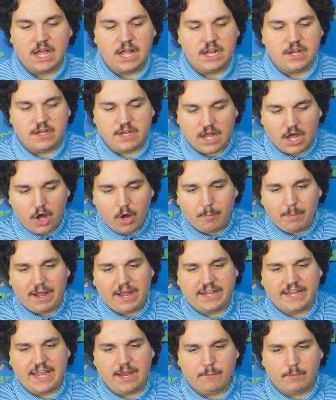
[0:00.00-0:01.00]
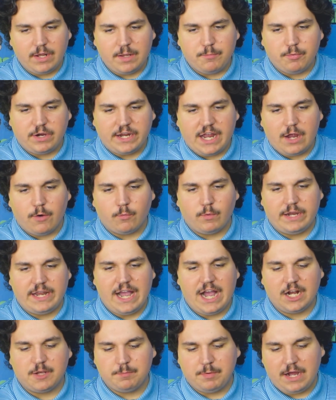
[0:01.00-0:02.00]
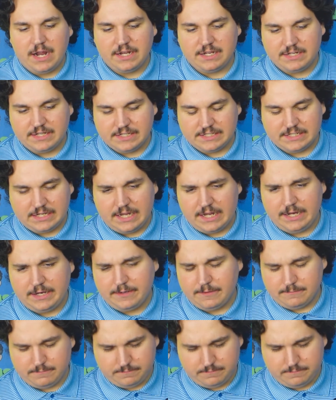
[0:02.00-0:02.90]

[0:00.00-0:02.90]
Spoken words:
No, but I can't really bring out ReactBot because, like,